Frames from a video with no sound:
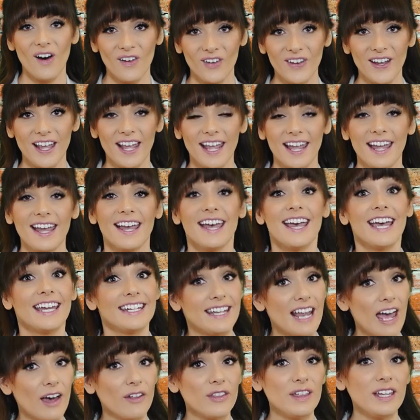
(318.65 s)
Okay,
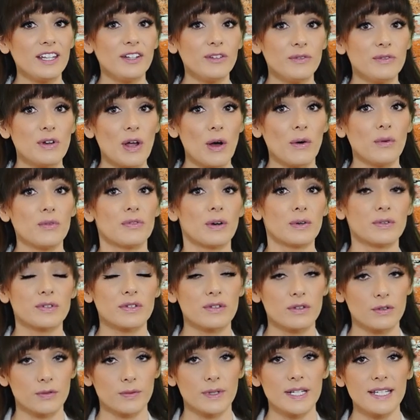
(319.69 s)
now that you know
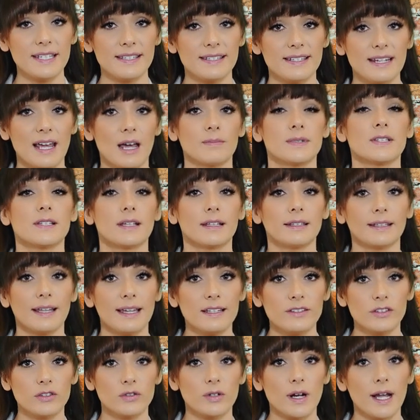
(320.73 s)
those three steps,
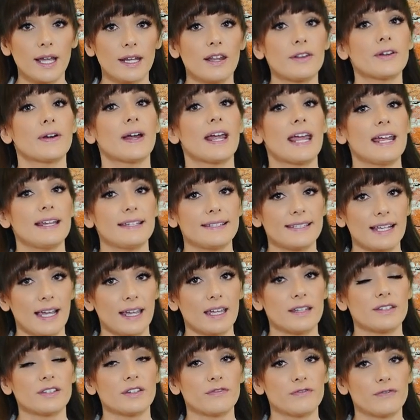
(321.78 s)
let's try another eight
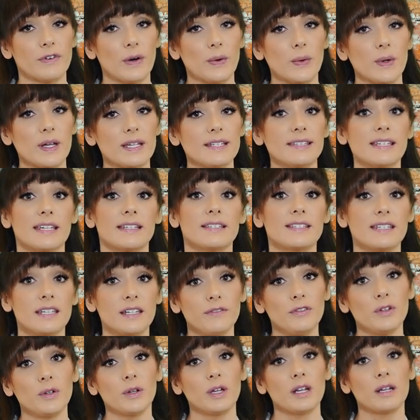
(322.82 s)
seconds of focus and
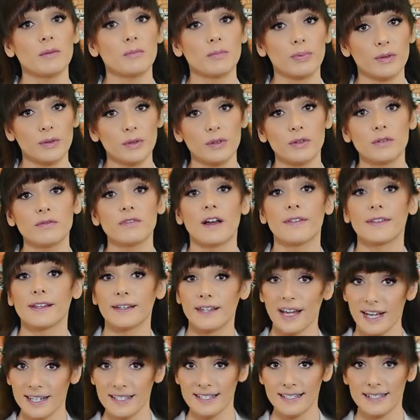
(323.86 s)
see if you can improve on the
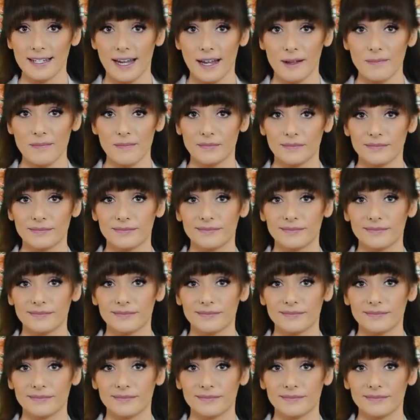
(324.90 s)
last time.